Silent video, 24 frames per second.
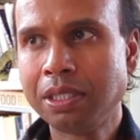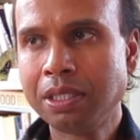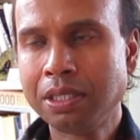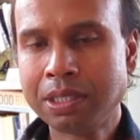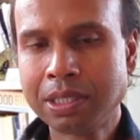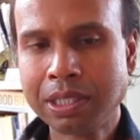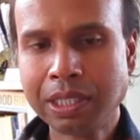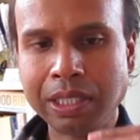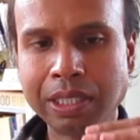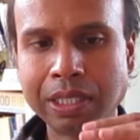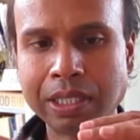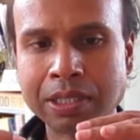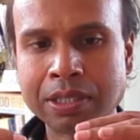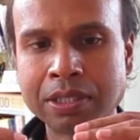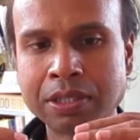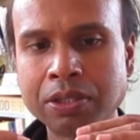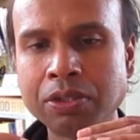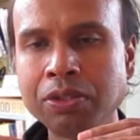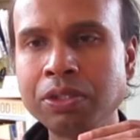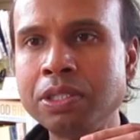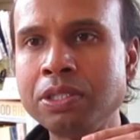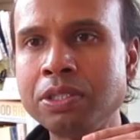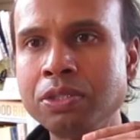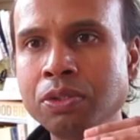See, as
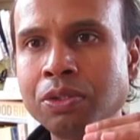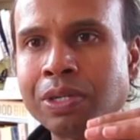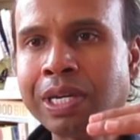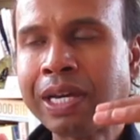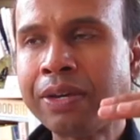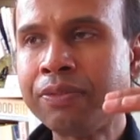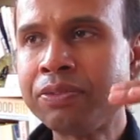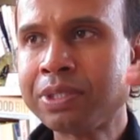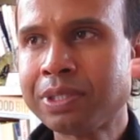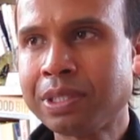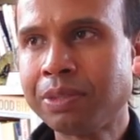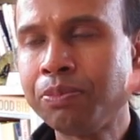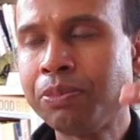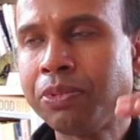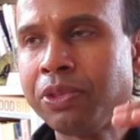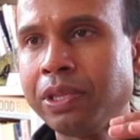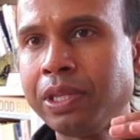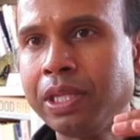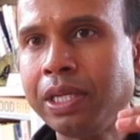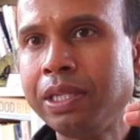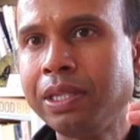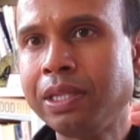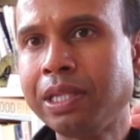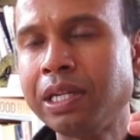soon as you have
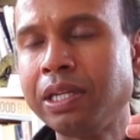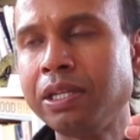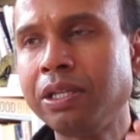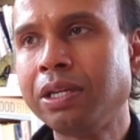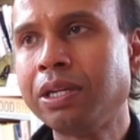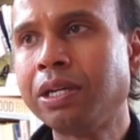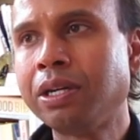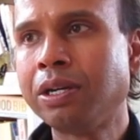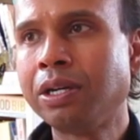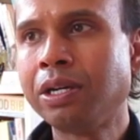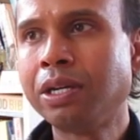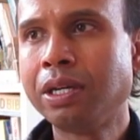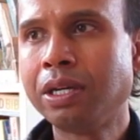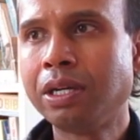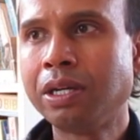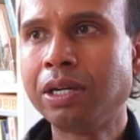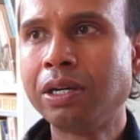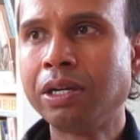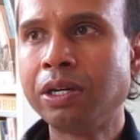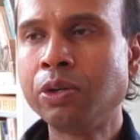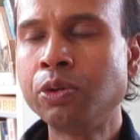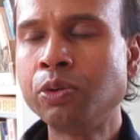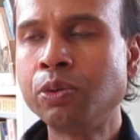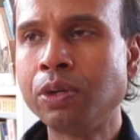something that
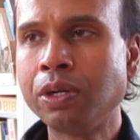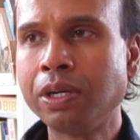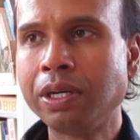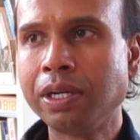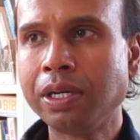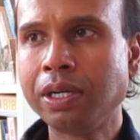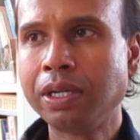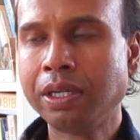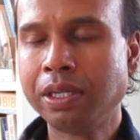oh,